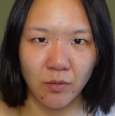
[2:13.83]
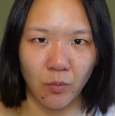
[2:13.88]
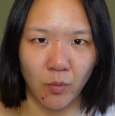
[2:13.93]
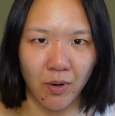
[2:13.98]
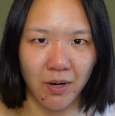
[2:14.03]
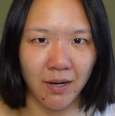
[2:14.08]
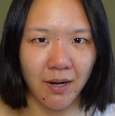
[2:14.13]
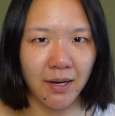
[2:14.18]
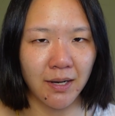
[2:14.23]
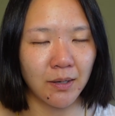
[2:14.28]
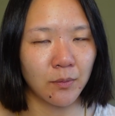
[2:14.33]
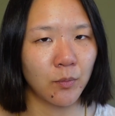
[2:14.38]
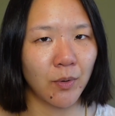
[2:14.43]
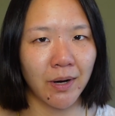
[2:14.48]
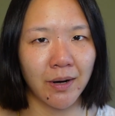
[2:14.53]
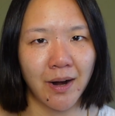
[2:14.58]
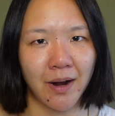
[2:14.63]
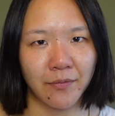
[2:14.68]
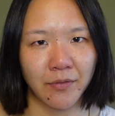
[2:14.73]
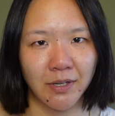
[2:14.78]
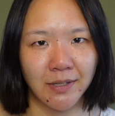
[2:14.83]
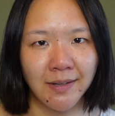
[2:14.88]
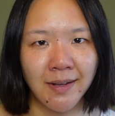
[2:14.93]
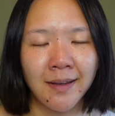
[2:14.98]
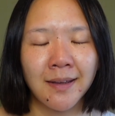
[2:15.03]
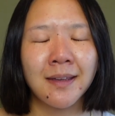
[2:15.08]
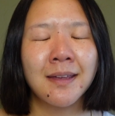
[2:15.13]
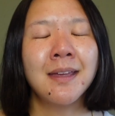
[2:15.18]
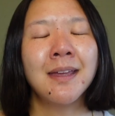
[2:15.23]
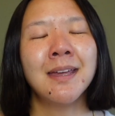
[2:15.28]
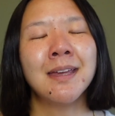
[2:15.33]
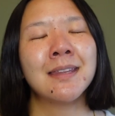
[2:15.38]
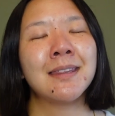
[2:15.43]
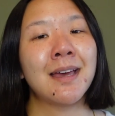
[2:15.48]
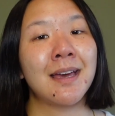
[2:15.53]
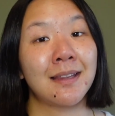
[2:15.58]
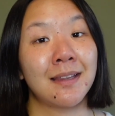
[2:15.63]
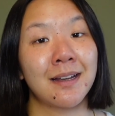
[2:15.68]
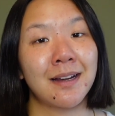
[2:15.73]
what I can wear every day that,